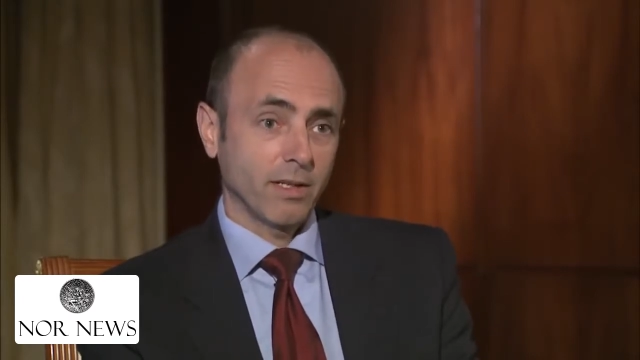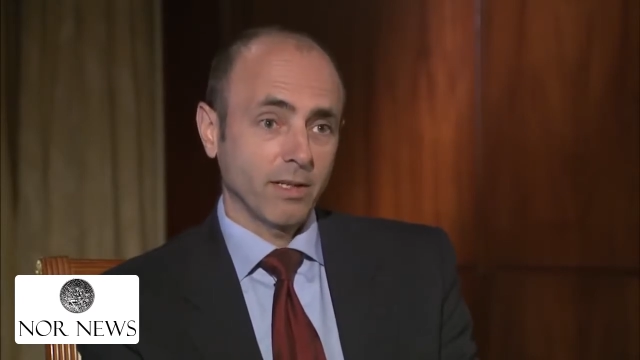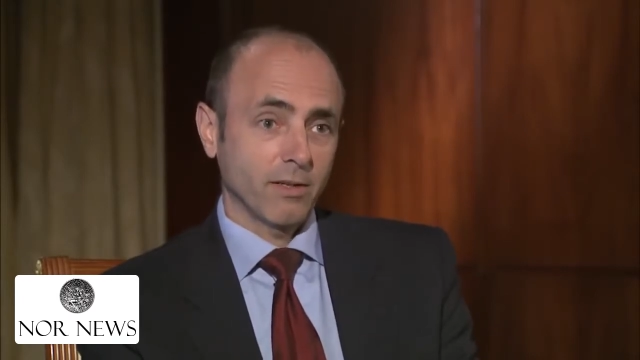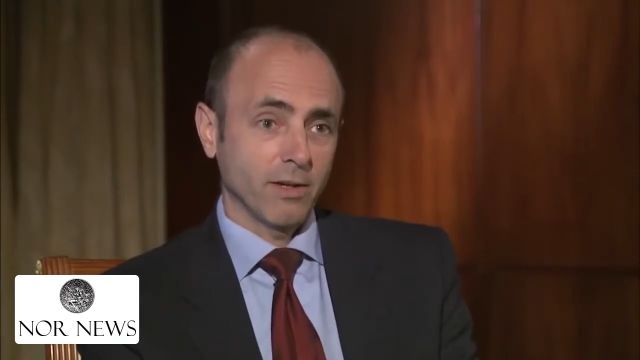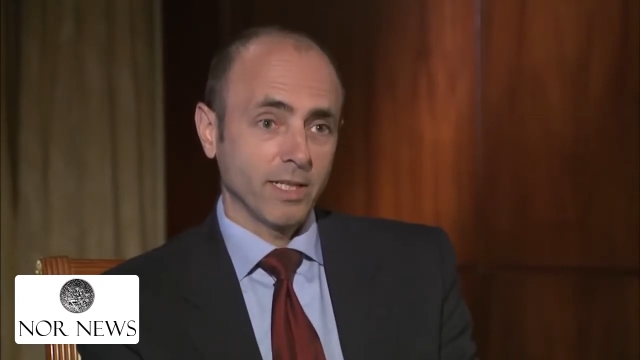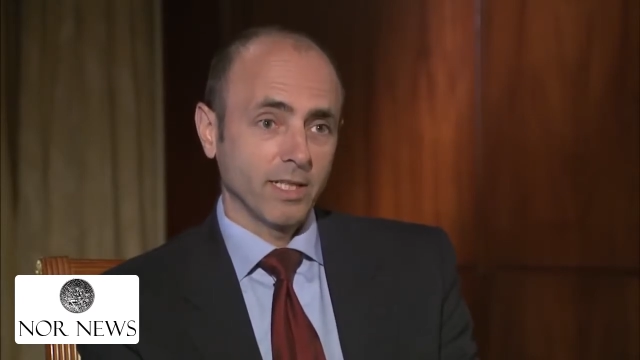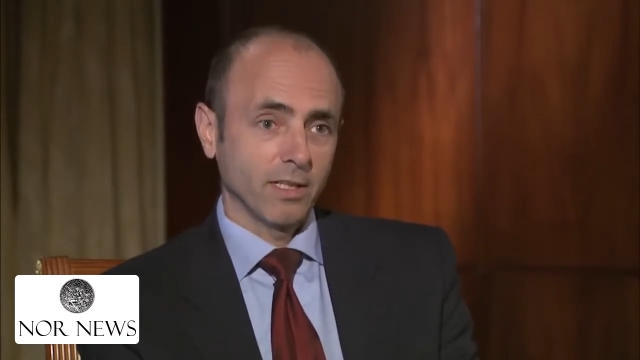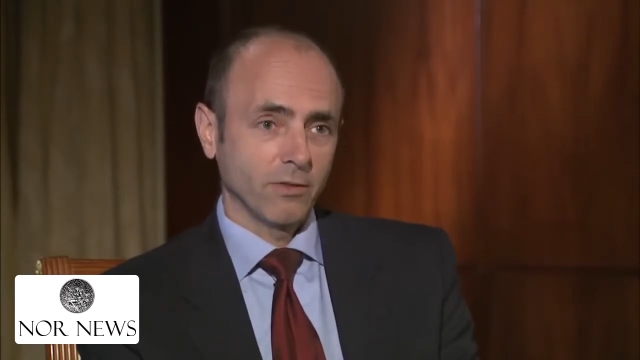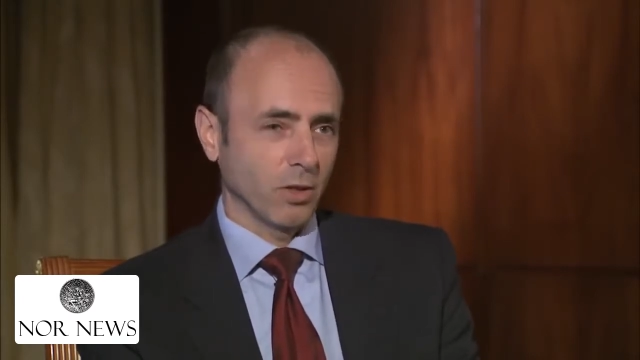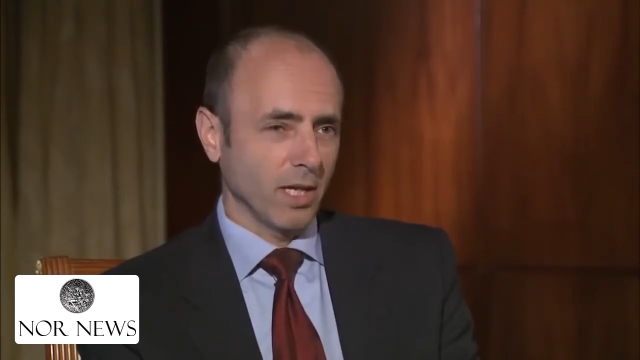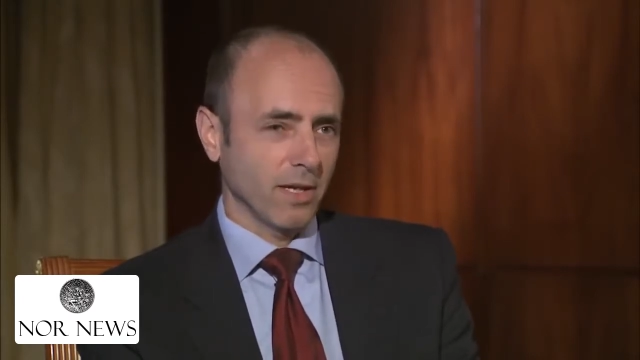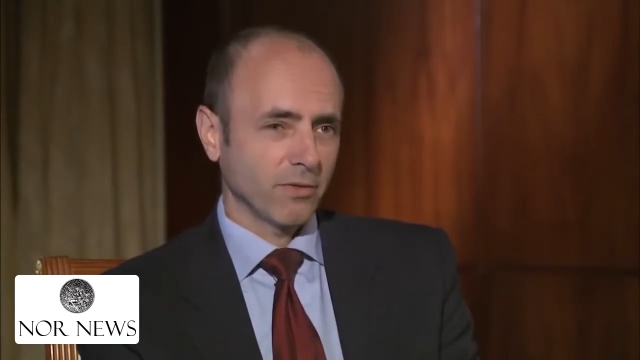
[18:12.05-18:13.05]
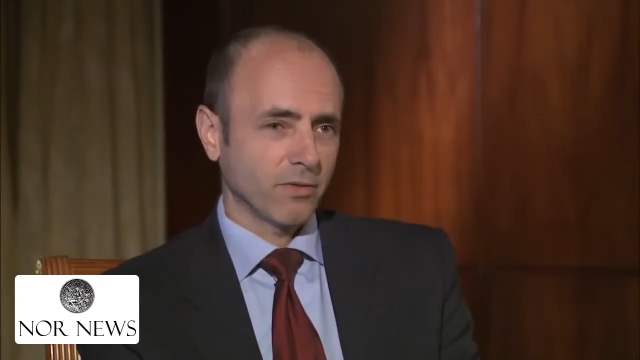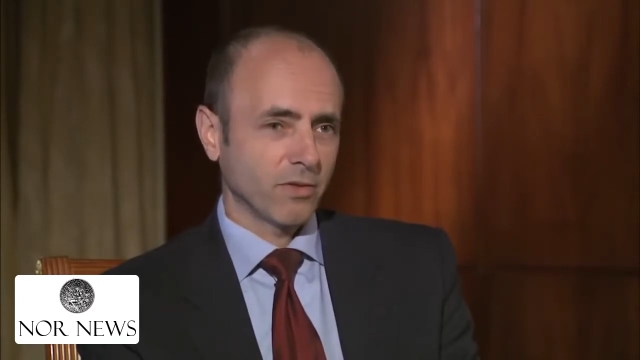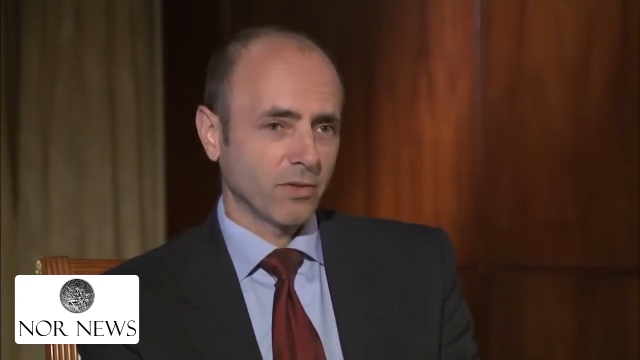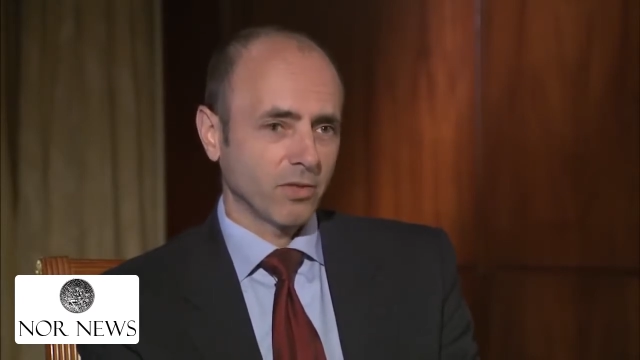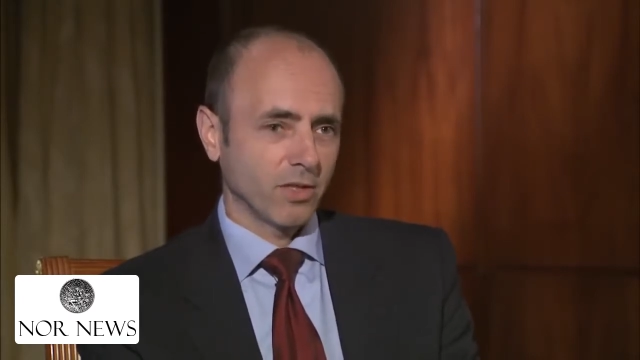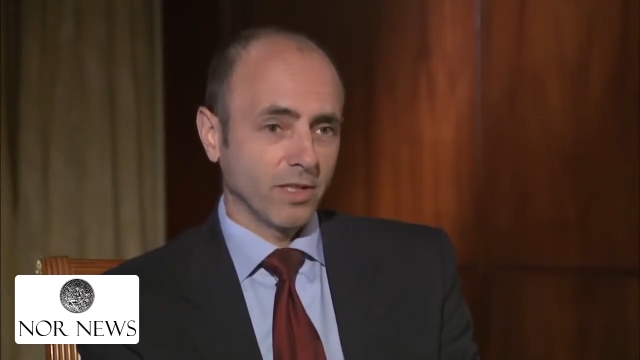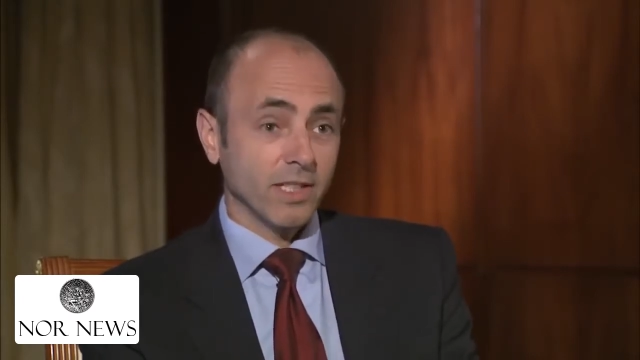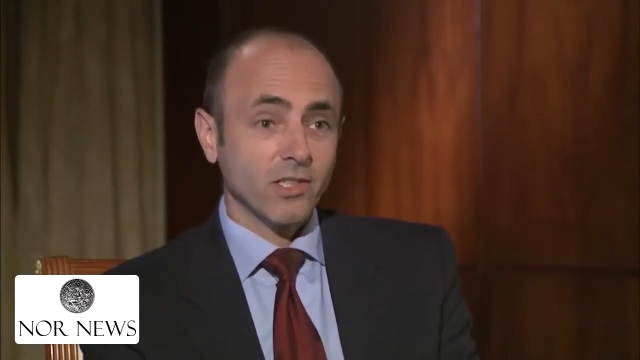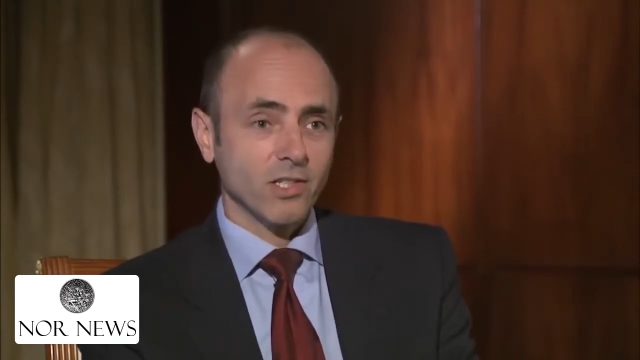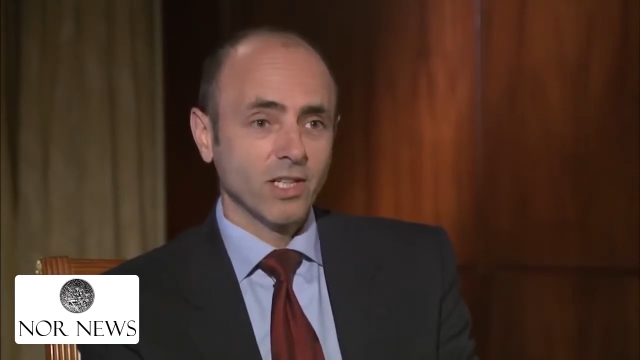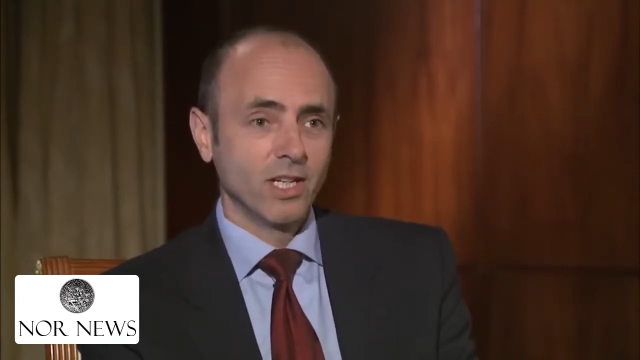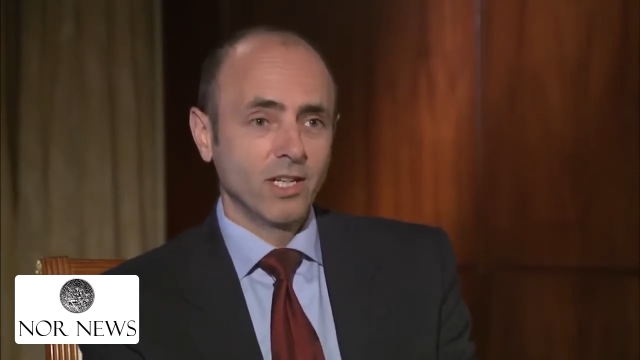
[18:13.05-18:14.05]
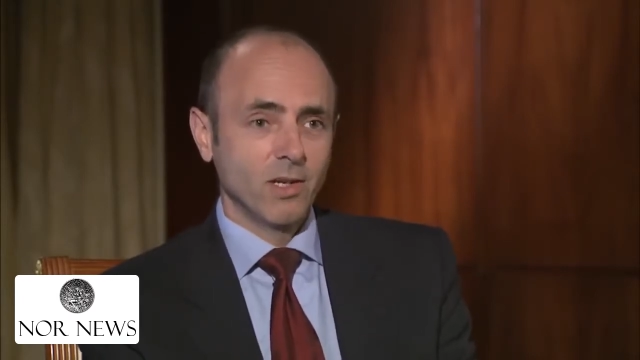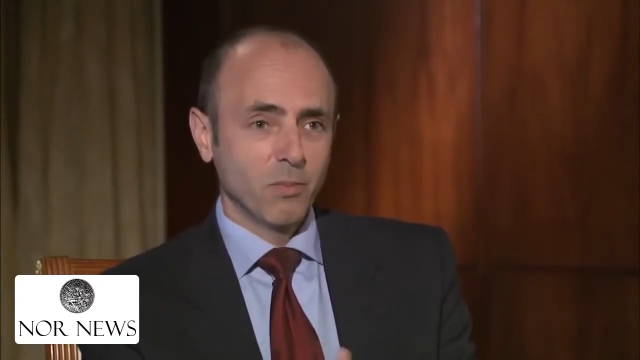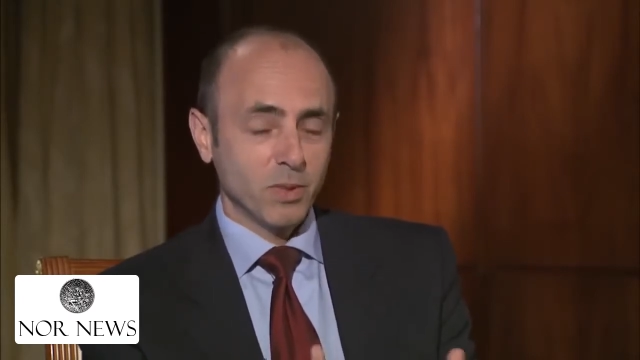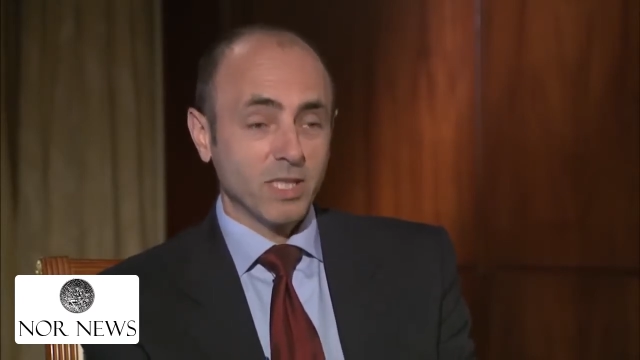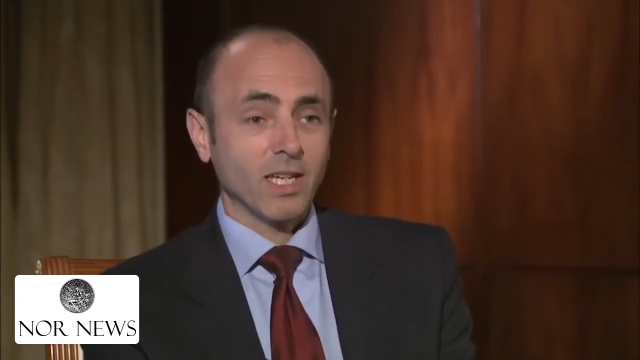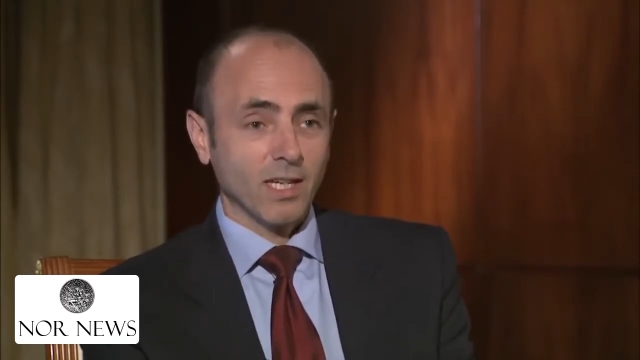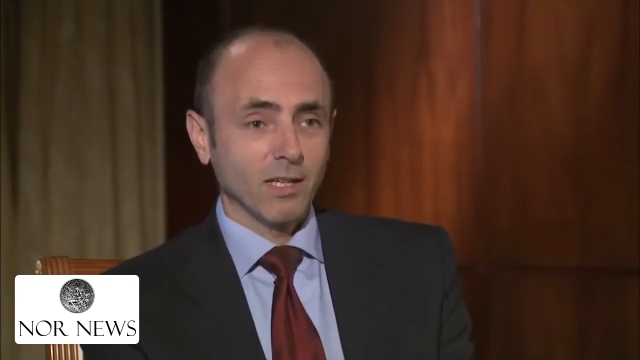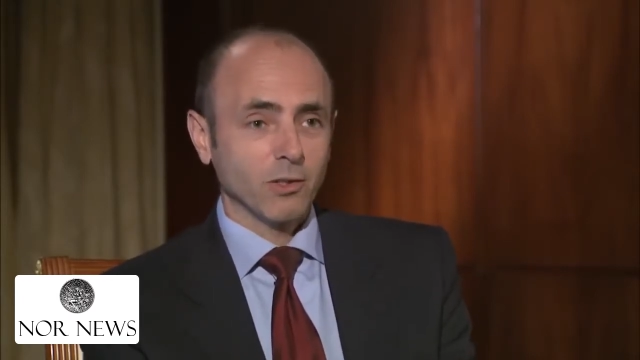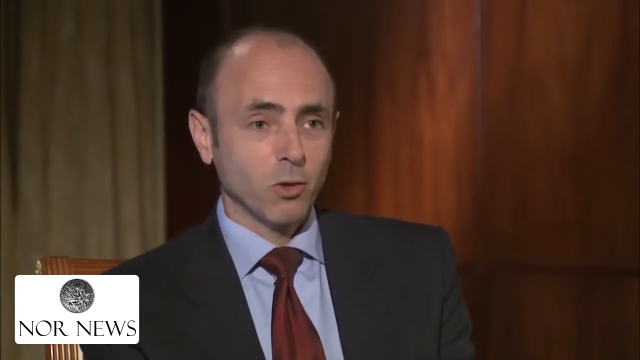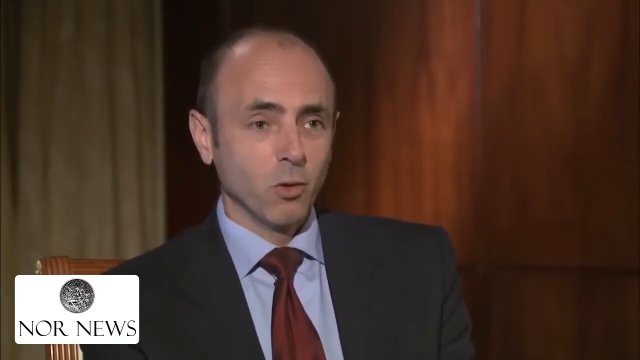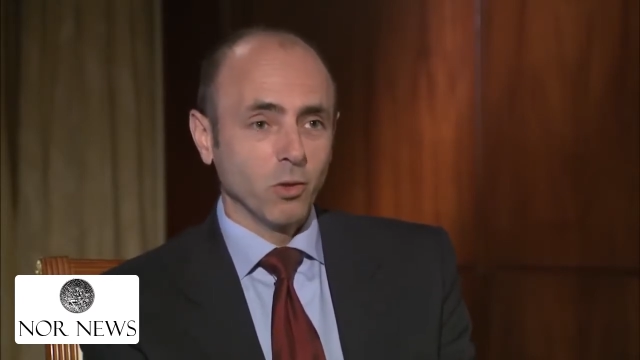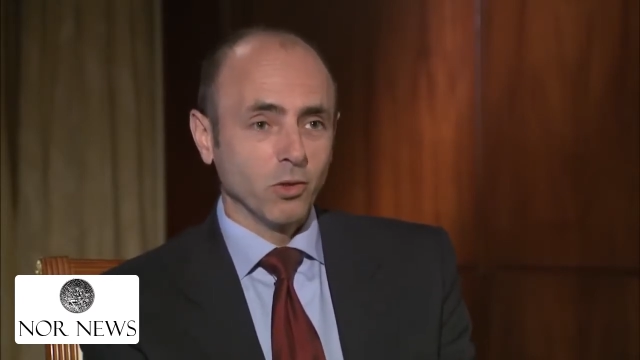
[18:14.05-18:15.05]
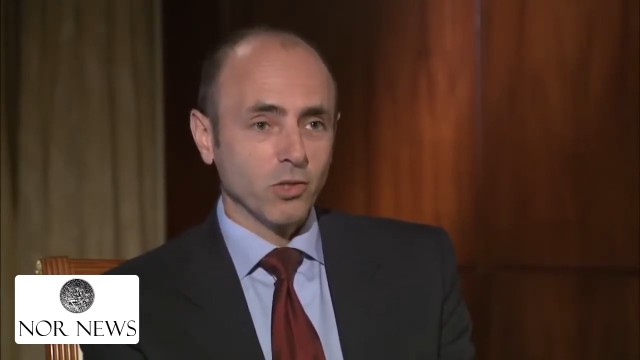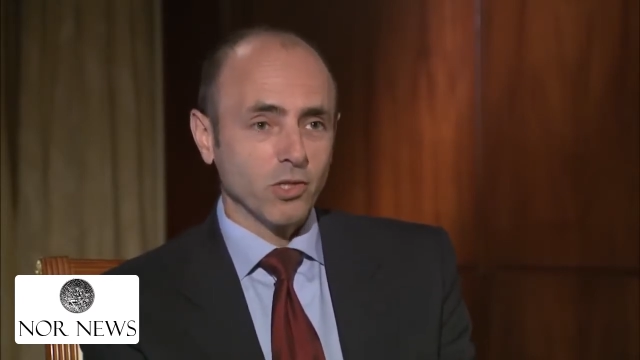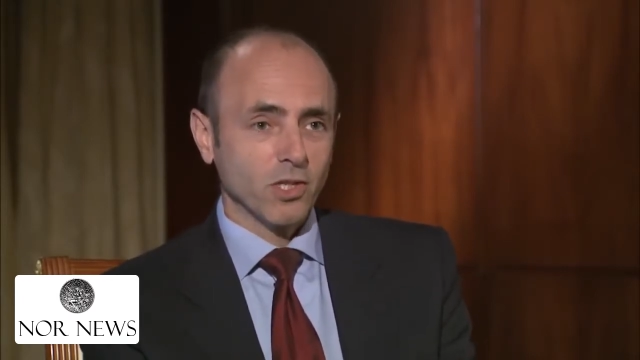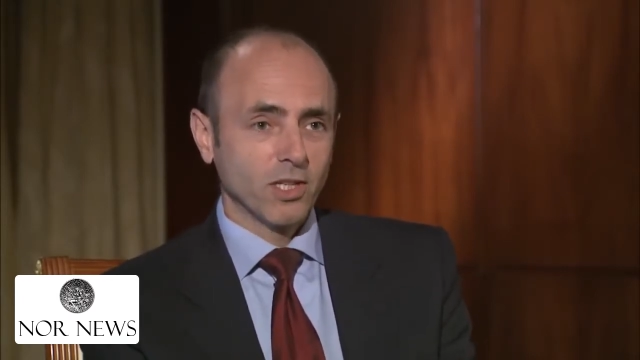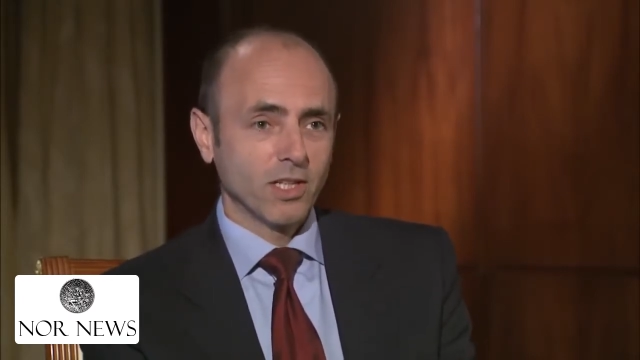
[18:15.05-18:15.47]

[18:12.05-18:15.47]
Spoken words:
a great deal of your life to this particular cause.